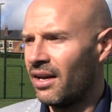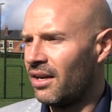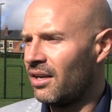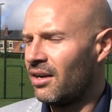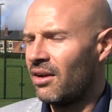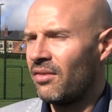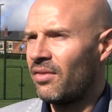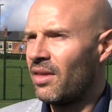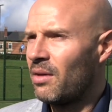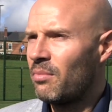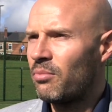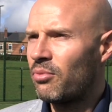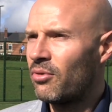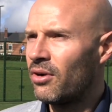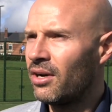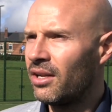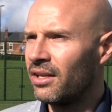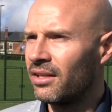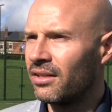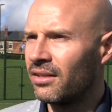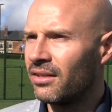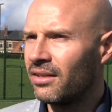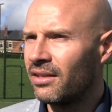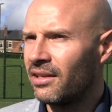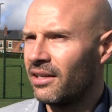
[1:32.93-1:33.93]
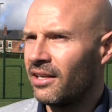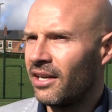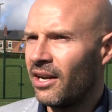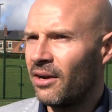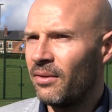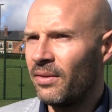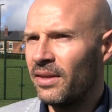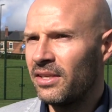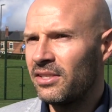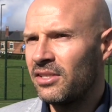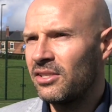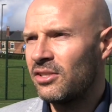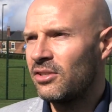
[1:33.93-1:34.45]
You know they're brilliant. You
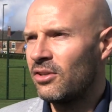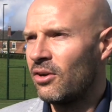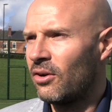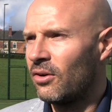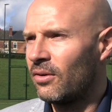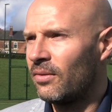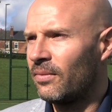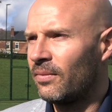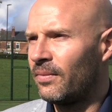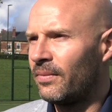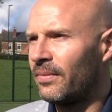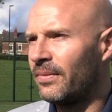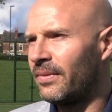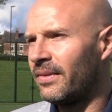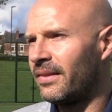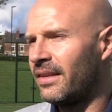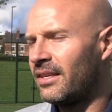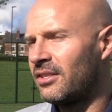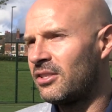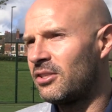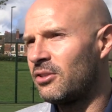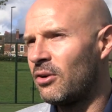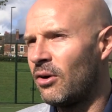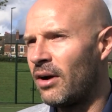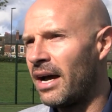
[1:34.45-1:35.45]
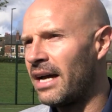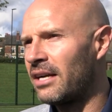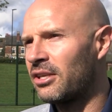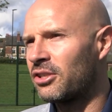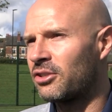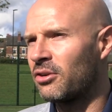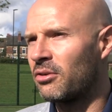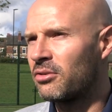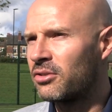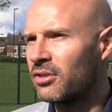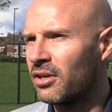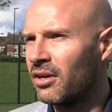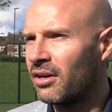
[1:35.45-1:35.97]
know this is not this is not
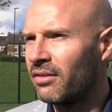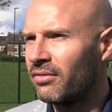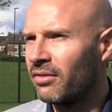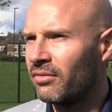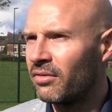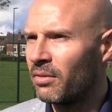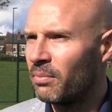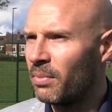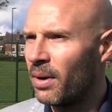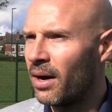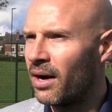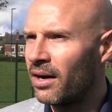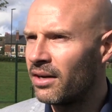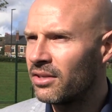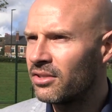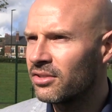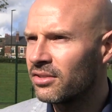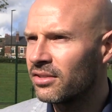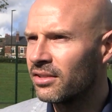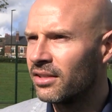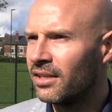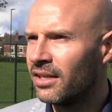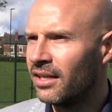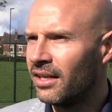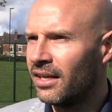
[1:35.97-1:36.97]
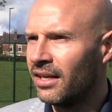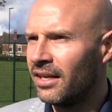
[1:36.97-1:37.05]
astroturf of the past.